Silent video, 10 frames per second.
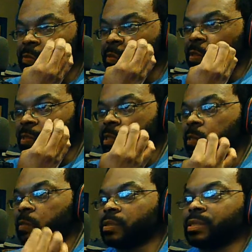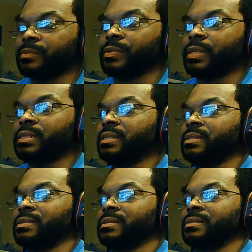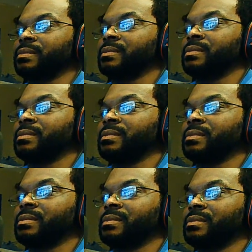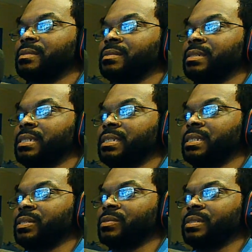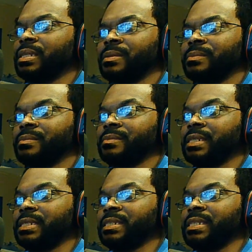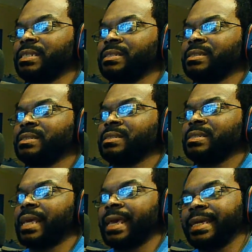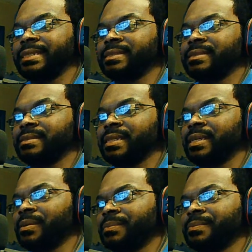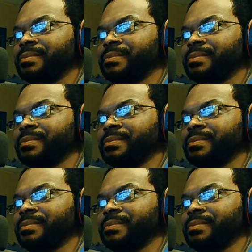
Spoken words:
try to kill him right there. But he killed them, and he hates him.